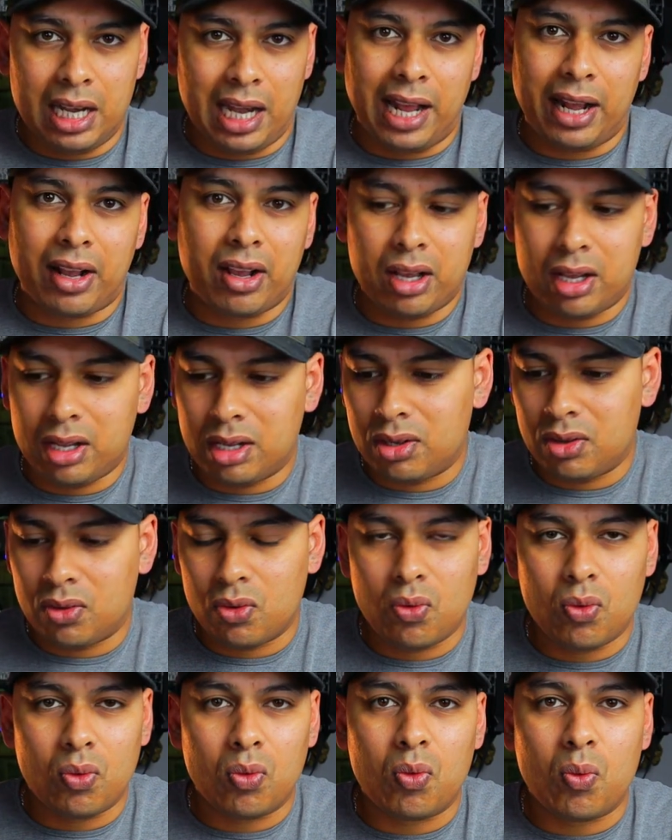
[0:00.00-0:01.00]
like
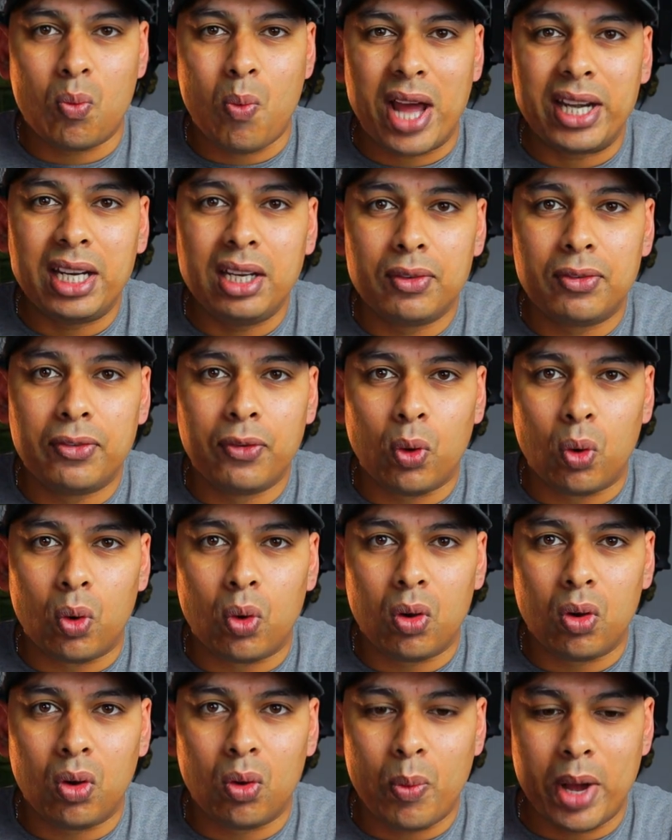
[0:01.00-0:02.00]
1 in
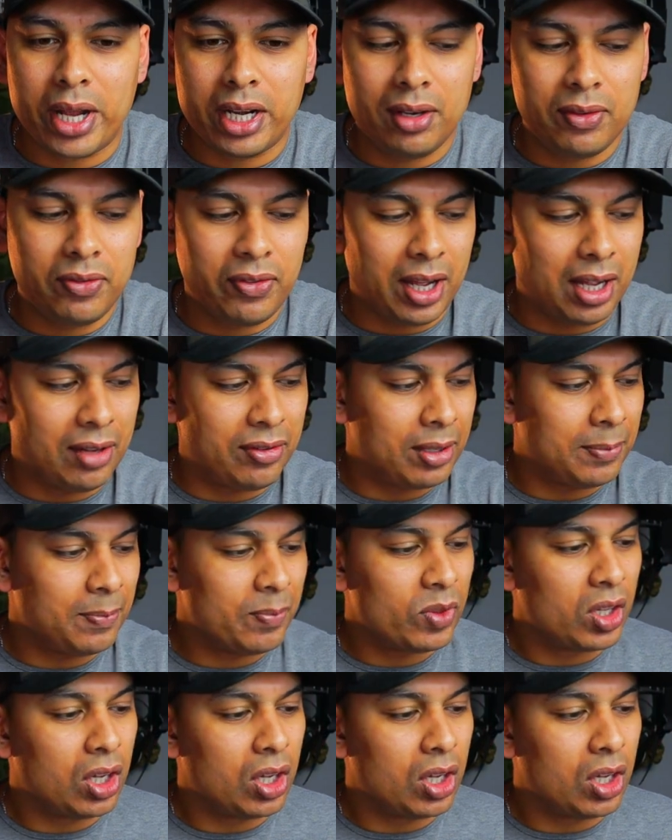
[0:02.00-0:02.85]
4, 1 in 5.